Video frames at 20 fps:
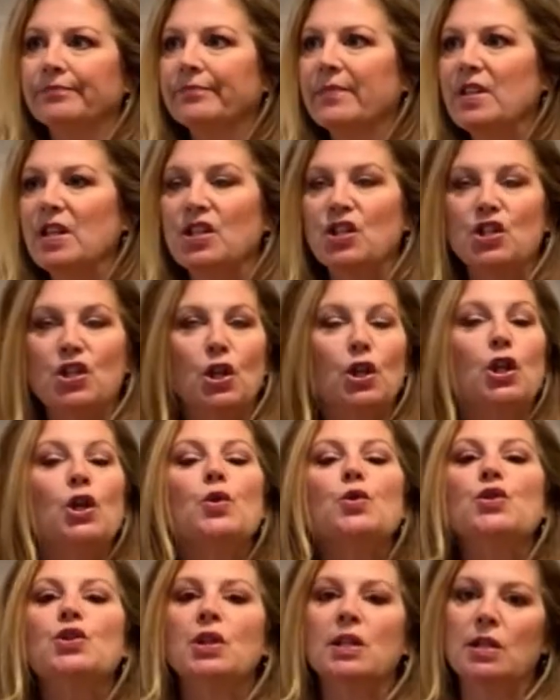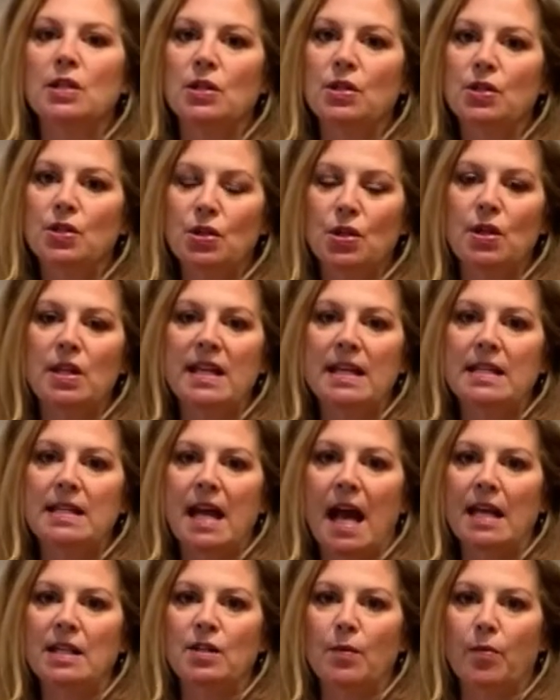solutions to these
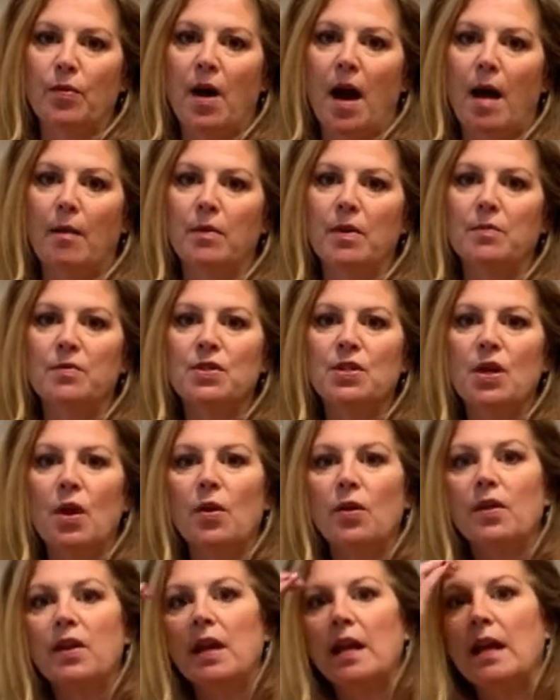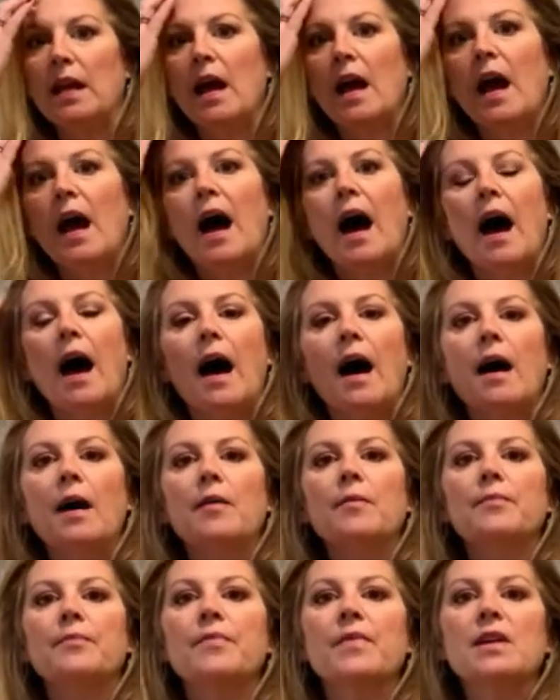kinds of problems. So the
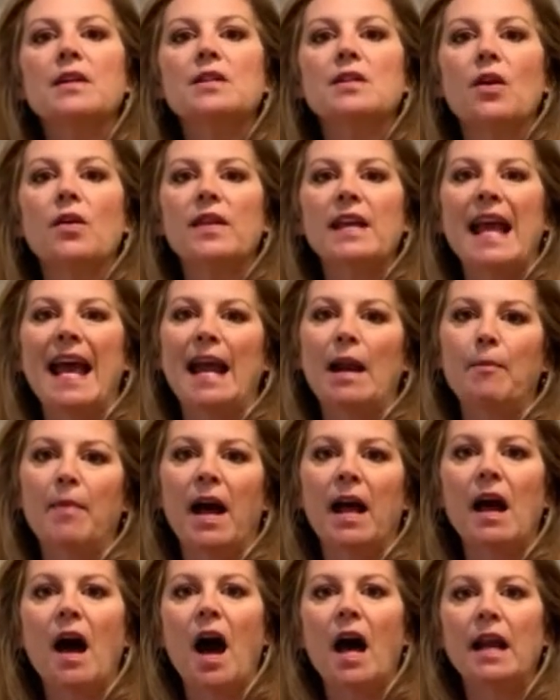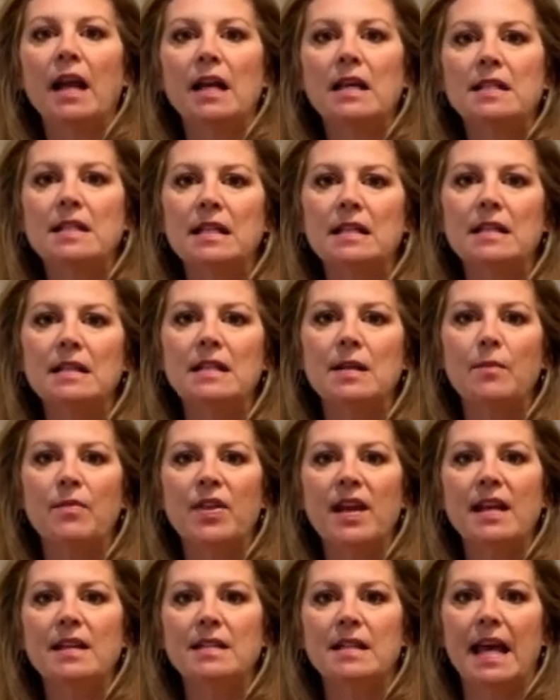antibiotics and some
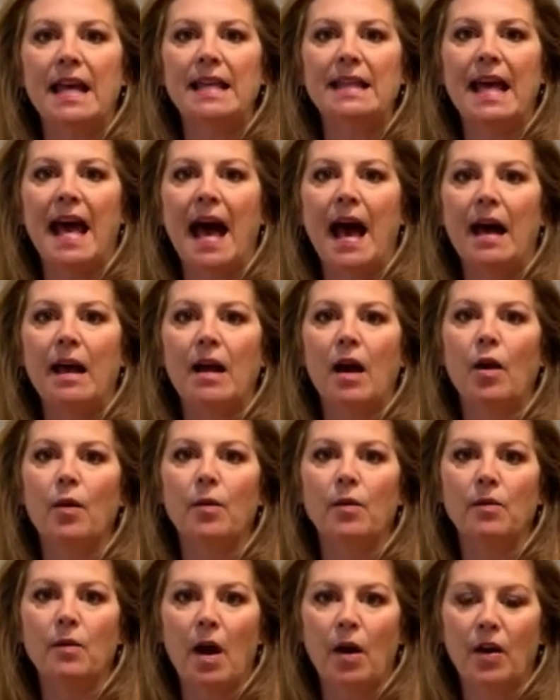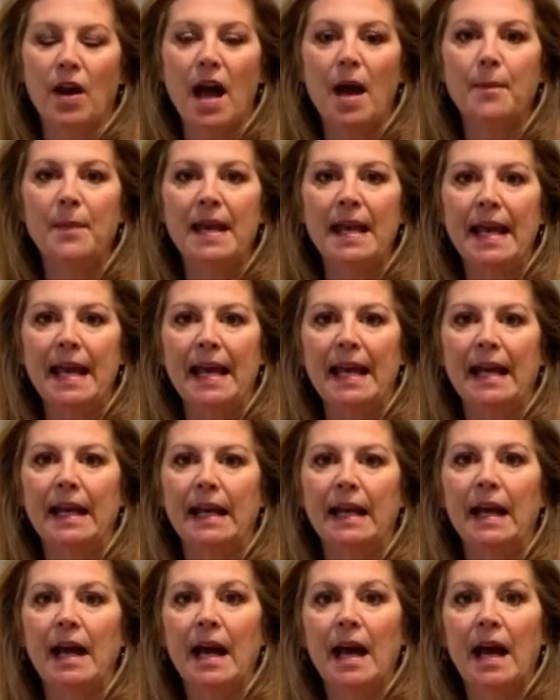things like that are coming in